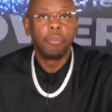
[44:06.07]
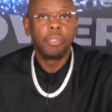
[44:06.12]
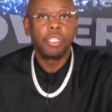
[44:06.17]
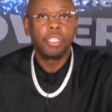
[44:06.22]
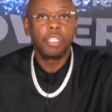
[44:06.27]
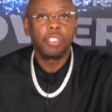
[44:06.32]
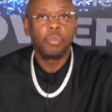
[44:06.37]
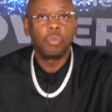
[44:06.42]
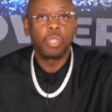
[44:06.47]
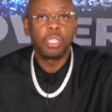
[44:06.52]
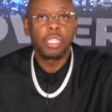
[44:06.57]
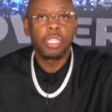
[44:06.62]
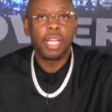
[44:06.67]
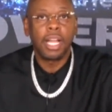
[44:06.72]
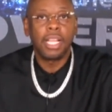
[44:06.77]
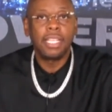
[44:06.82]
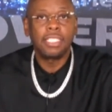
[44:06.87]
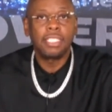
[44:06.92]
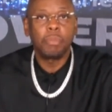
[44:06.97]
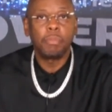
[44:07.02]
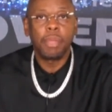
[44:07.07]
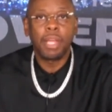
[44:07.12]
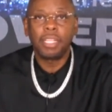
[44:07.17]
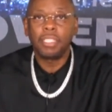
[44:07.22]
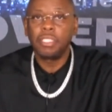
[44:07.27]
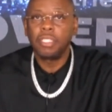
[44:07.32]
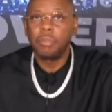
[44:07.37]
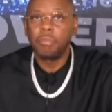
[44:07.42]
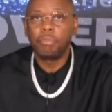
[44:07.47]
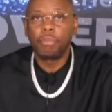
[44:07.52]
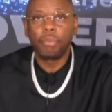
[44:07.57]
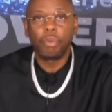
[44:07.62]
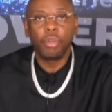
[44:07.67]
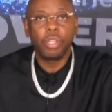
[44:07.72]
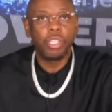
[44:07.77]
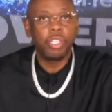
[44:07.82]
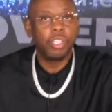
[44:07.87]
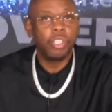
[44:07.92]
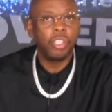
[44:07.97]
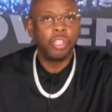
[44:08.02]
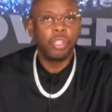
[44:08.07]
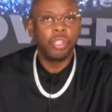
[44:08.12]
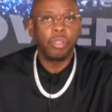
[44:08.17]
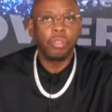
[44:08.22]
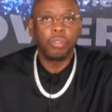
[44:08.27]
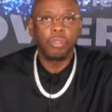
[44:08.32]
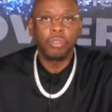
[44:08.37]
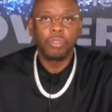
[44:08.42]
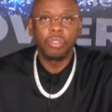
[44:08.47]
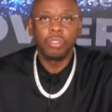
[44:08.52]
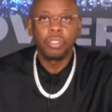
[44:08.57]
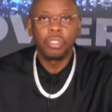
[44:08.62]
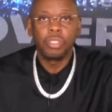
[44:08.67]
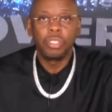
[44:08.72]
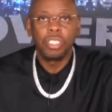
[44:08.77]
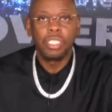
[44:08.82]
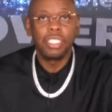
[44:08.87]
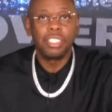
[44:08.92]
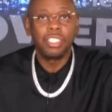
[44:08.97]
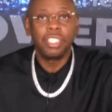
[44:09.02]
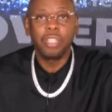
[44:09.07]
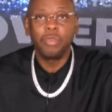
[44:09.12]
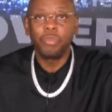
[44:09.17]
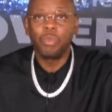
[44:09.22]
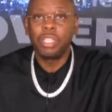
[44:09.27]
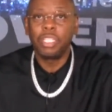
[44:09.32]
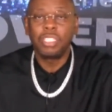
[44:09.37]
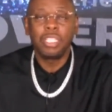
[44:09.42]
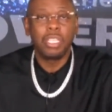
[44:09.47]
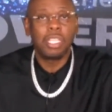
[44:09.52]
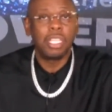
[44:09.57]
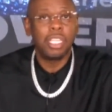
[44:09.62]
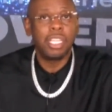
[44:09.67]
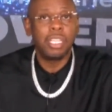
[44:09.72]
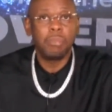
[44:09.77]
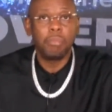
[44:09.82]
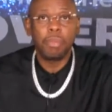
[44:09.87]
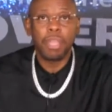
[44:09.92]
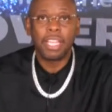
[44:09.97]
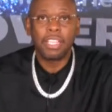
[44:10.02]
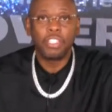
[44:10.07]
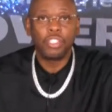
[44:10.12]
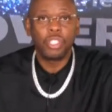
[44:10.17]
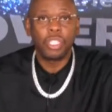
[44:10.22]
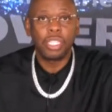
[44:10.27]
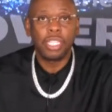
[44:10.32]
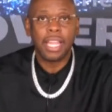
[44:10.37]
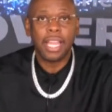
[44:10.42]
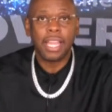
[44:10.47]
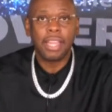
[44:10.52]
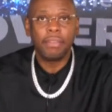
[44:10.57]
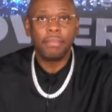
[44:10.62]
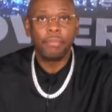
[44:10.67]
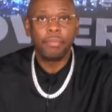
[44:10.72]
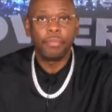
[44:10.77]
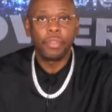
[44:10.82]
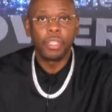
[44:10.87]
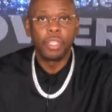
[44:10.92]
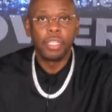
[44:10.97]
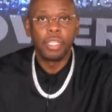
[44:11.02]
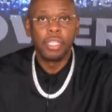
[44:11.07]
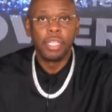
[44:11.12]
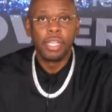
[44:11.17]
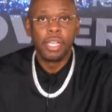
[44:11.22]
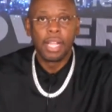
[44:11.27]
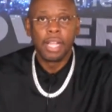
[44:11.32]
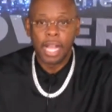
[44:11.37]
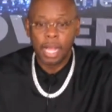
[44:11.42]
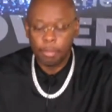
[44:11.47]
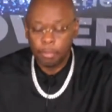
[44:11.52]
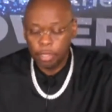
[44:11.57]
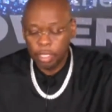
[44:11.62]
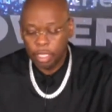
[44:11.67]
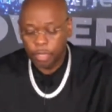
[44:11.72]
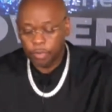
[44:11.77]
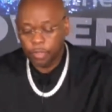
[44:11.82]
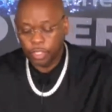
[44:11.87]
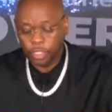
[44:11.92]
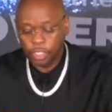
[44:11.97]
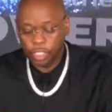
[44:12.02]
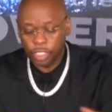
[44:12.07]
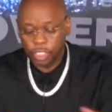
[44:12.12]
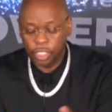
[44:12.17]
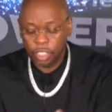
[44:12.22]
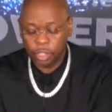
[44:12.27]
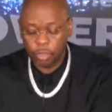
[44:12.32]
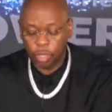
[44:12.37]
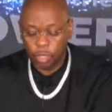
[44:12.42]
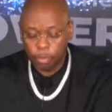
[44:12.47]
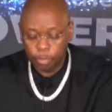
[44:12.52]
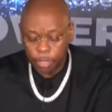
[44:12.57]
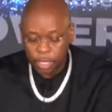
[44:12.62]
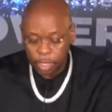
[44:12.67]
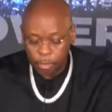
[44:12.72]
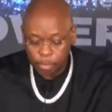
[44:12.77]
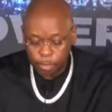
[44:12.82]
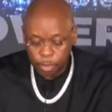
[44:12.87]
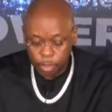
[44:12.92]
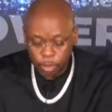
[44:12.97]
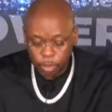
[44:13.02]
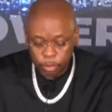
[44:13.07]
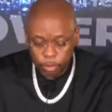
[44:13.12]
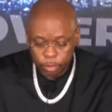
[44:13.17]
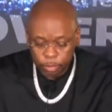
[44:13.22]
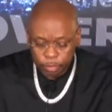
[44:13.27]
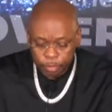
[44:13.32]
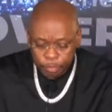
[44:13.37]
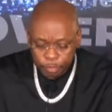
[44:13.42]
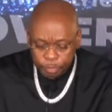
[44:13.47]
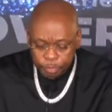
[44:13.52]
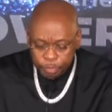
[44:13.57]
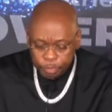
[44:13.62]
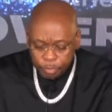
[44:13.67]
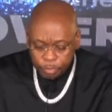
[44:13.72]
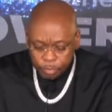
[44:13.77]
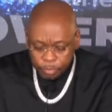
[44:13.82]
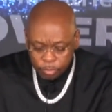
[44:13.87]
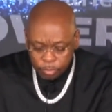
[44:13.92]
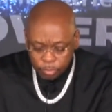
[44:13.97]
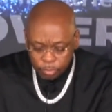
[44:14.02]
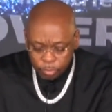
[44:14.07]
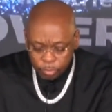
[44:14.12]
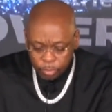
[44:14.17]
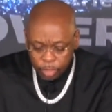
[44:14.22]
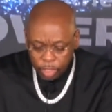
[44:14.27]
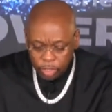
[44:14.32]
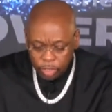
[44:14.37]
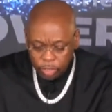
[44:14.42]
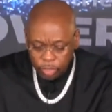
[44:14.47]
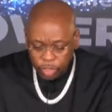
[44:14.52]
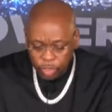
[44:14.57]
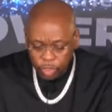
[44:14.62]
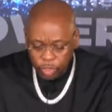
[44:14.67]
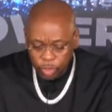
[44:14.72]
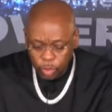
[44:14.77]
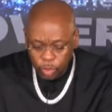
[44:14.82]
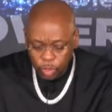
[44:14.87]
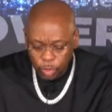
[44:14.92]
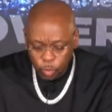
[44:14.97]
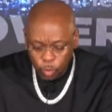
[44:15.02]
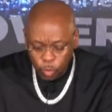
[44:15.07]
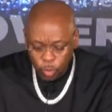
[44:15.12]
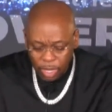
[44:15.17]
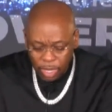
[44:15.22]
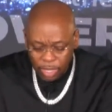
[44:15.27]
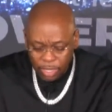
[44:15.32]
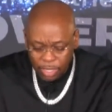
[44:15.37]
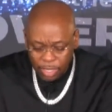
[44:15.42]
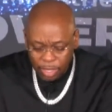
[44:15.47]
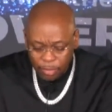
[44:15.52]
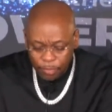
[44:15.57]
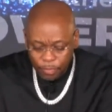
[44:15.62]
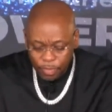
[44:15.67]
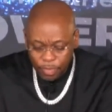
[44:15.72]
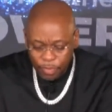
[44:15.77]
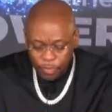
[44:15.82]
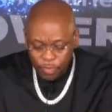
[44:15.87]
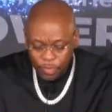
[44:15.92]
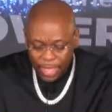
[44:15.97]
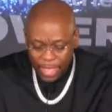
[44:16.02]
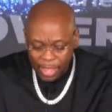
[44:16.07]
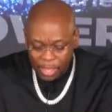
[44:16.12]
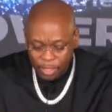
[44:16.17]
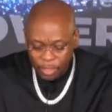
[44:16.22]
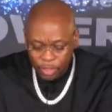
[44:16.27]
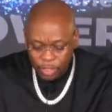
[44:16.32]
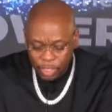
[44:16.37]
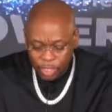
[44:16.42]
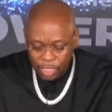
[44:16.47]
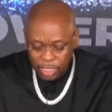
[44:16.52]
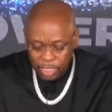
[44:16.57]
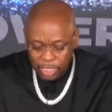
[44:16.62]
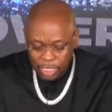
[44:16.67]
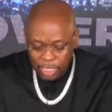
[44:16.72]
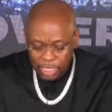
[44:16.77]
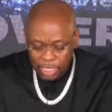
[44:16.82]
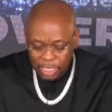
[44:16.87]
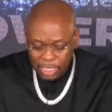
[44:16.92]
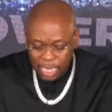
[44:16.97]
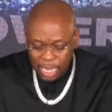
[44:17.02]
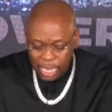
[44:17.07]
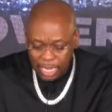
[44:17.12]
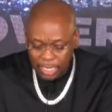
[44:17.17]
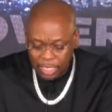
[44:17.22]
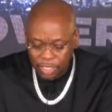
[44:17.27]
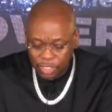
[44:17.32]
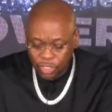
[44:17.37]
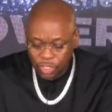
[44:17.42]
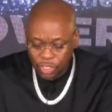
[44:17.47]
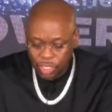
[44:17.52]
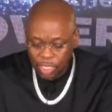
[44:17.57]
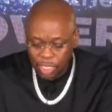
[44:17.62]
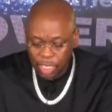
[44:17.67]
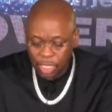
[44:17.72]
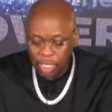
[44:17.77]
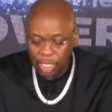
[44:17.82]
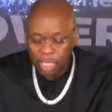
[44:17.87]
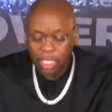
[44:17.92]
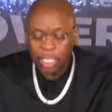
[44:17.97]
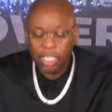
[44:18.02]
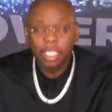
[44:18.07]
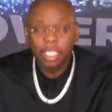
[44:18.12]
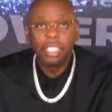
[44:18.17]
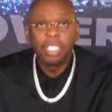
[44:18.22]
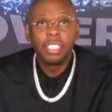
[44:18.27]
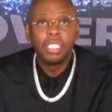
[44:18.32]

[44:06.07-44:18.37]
because what God's about to bring you is getting ready to impact your life. I'm looking for 63 people to do the $1,000 seed